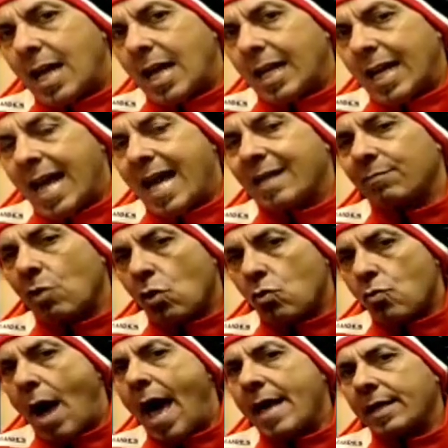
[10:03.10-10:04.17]
a lot more
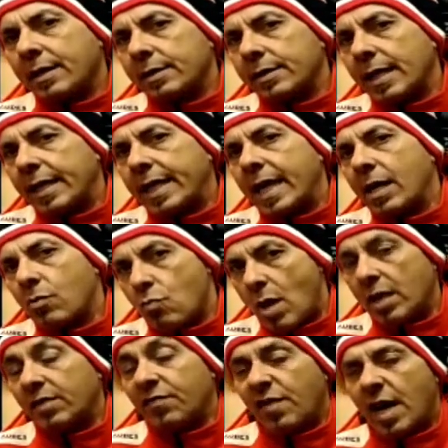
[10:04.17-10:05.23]
riders that can
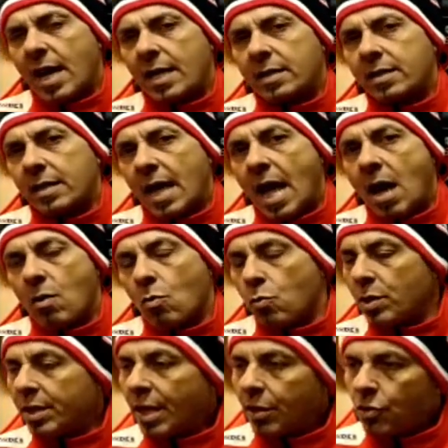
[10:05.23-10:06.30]
ride fast now
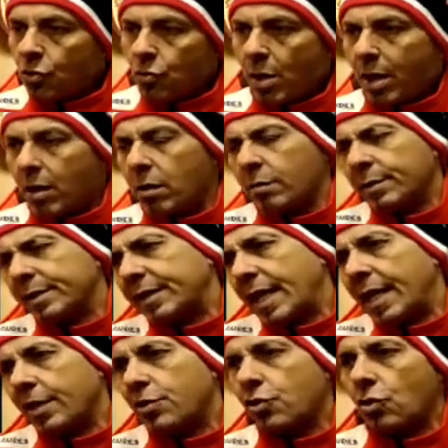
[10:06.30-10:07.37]
with the new
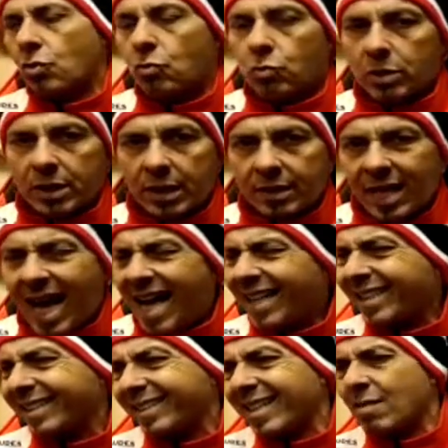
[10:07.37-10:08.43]
reglementation, with the
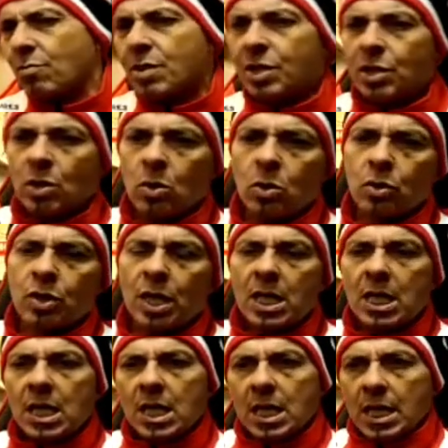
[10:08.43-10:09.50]
tires that we use.
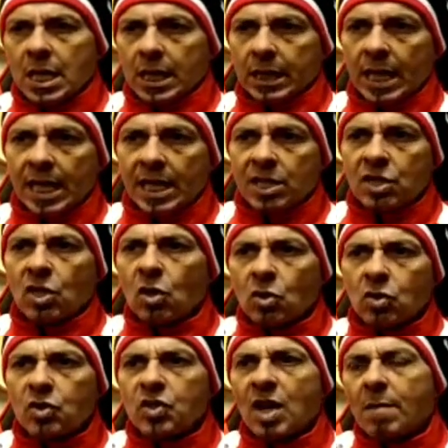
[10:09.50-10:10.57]
There is no
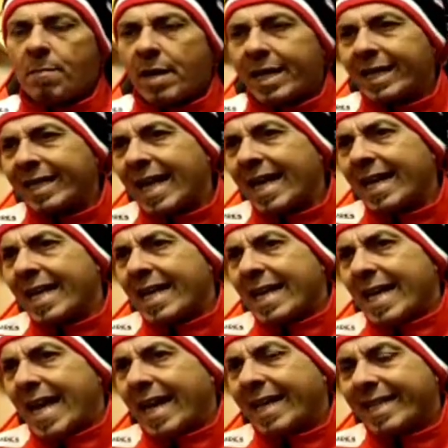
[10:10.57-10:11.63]
somebody
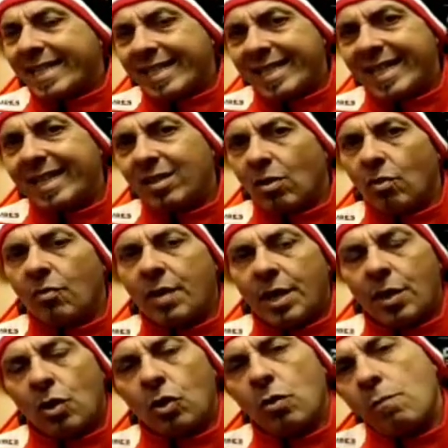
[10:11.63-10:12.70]
that exceed over
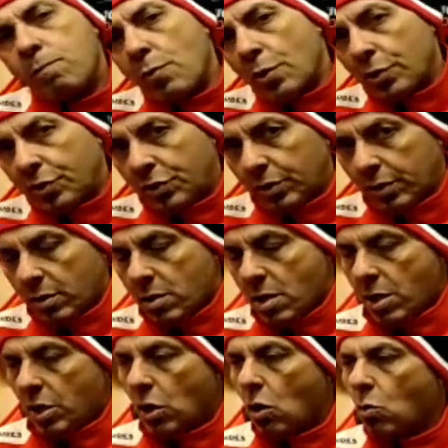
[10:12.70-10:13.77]
another person,
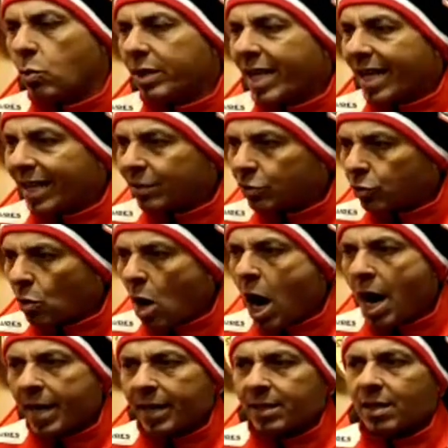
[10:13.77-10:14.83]
you know, with
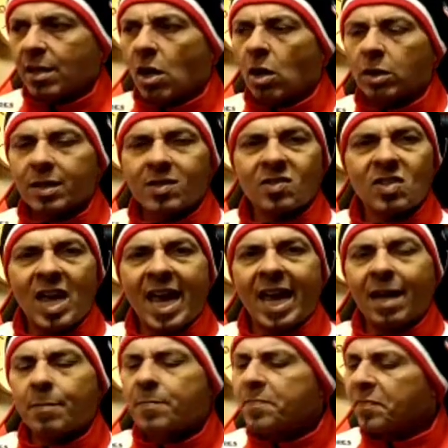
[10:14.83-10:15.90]
electronics, they're all the
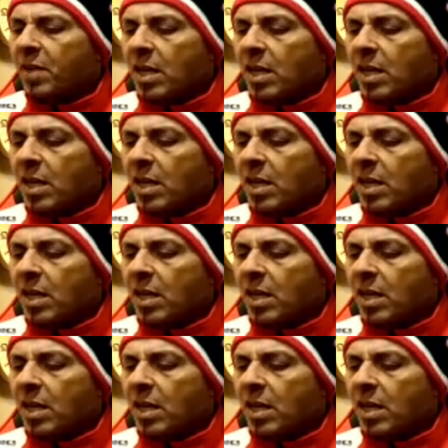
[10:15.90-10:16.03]
same.